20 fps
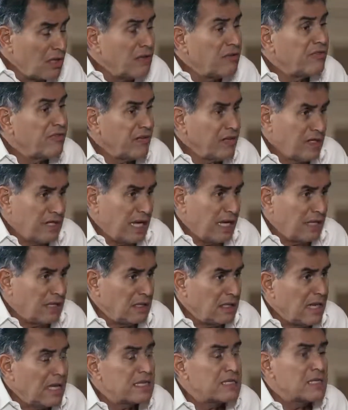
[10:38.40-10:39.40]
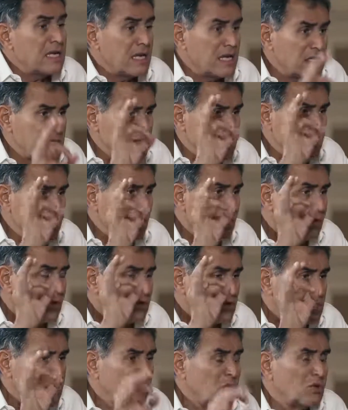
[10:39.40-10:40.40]
fintech, as zero
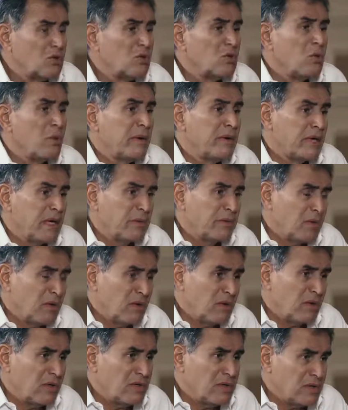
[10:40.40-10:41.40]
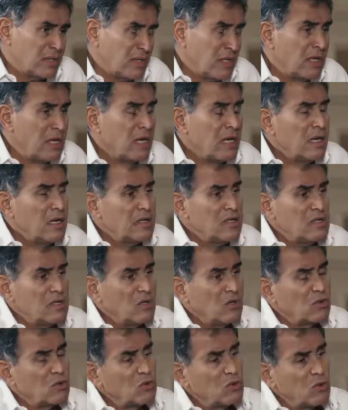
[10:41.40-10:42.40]
to do with cryptocurrency,
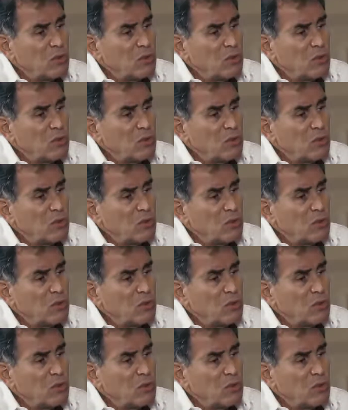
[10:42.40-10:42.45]
zero to